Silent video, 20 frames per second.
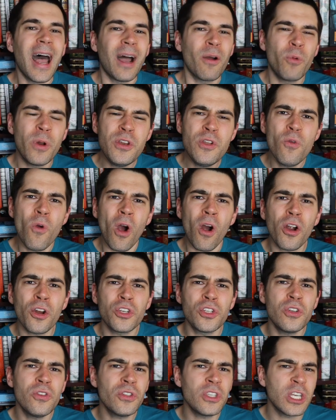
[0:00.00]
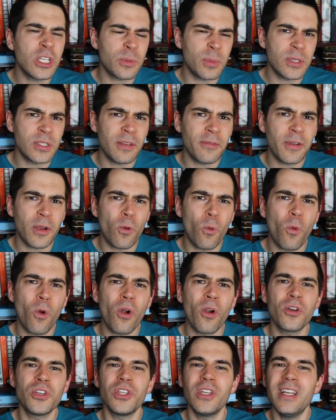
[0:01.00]
uh, when you are choosing specific
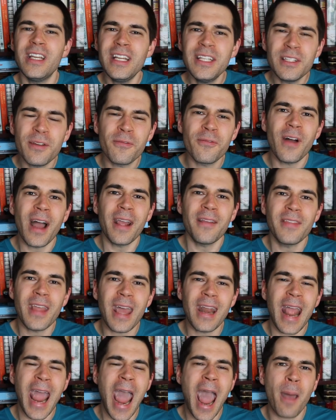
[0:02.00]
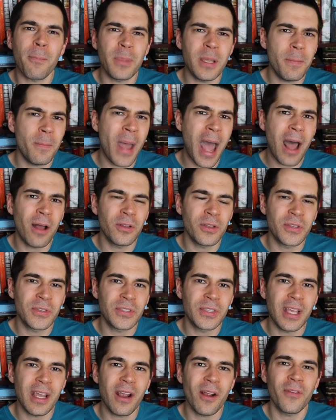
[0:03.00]
words, you need to find that happy
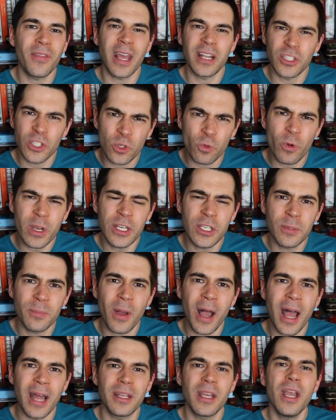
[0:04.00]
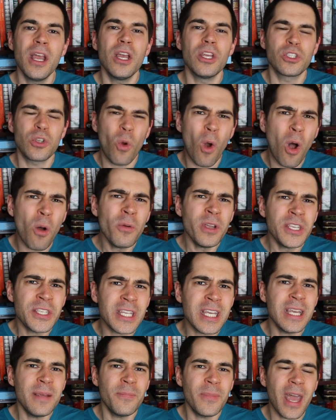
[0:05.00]
balance there, that sweet spot. So always
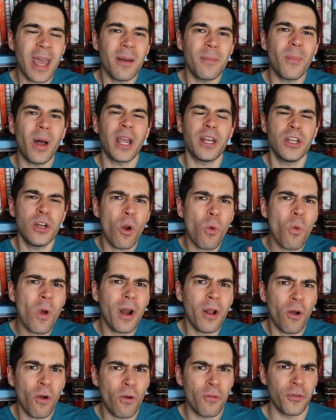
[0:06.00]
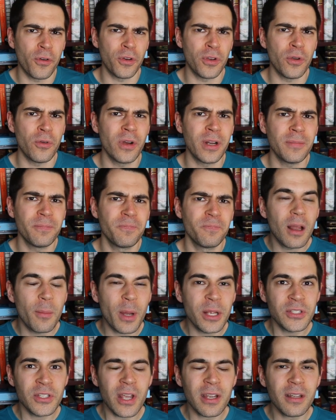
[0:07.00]
keep that in mind. You don't want to overdo it. Now,
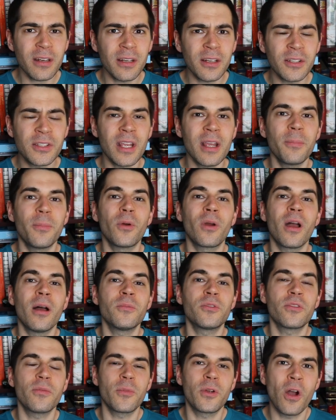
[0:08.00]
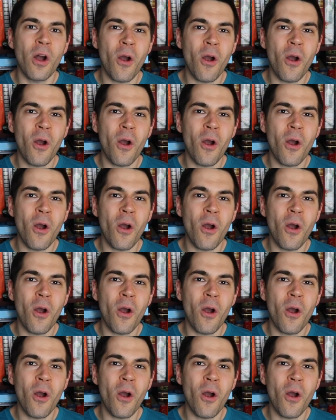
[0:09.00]
my second example comes from